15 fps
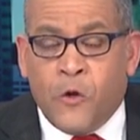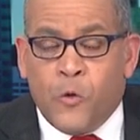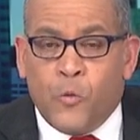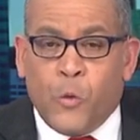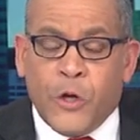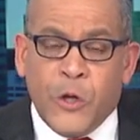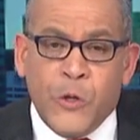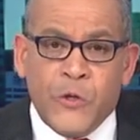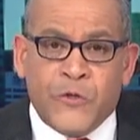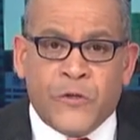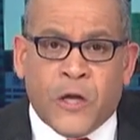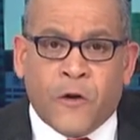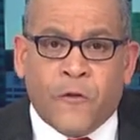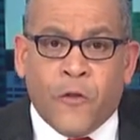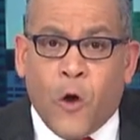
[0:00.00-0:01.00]
What do you
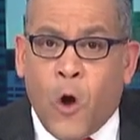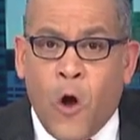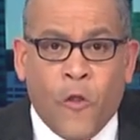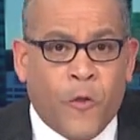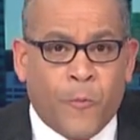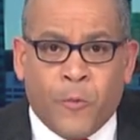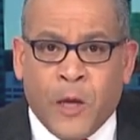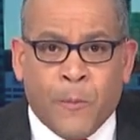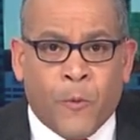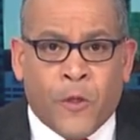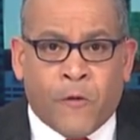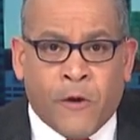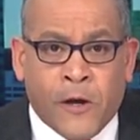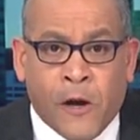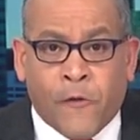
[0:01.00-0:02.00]
say to all the
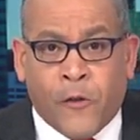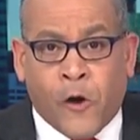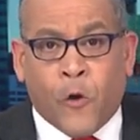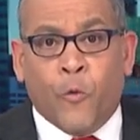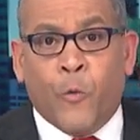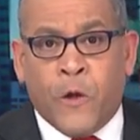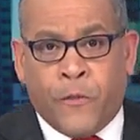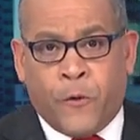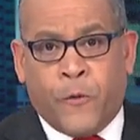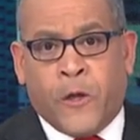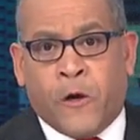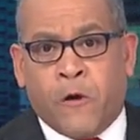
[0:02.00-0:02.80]
people that are, right now, that are with you,